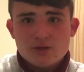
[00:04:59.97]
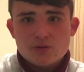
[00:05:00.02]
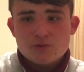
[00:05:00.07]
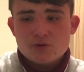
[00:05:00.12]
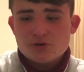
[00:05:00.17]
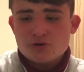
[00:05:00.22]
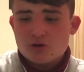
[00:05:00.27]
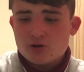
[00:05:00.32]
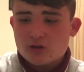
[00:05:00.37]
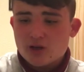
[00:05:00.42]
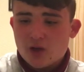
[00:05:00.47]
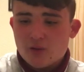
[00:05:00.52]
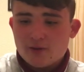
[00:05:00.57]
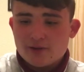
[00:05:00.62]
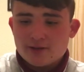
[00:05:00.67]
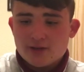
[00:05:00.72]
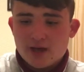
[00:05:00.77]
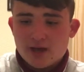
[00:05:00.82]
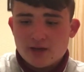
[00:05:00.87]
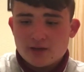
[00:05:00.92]
just got to go
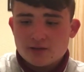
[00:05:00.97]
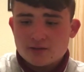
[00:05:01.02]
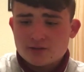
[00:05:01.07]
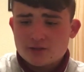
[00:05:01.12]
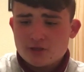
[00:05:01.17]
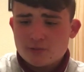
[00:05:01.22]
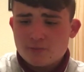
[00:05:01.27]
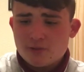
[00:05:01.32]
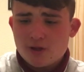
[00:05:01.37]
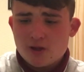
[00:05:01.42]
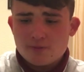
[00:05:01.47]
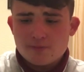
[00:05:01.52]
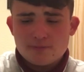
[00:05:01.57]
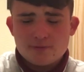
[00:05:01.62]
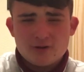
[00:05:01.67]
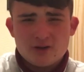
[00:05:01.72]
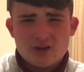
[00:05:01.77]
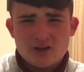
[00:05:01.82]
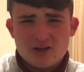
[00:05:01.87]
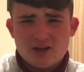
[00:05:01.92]
again. Superb
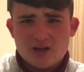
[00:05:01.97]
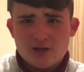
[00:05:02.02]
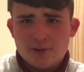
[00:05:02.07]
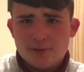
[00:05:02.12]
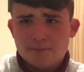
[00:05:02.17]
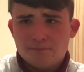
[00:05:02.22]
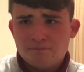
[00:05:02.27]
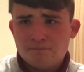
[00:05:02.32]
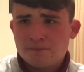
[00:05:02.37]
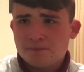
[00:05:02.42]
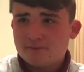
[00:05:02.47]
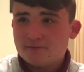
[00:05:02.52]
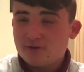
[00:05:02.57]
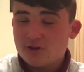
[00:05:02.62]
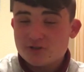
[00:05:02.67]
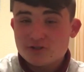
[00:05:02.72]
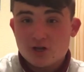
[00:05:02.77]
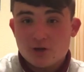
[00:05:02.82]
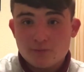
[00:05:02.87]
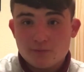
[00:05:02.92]
um,
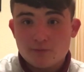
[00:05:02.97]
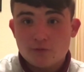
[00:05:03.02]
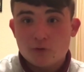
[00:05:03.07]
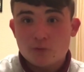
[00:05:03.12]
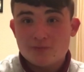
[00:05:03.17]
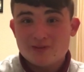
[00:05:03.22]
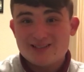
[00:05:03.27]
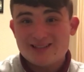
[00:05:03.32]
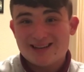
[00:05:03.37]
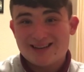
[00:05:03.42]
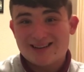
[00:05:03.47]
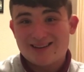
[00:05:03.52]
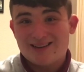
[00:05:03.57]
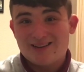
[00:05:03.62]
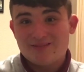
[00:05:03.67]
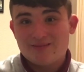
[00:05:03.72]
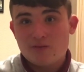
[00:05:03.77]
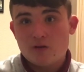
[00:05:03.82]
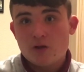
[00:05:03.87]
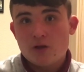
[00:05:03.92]
first half performance, second
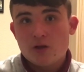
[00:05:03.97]
half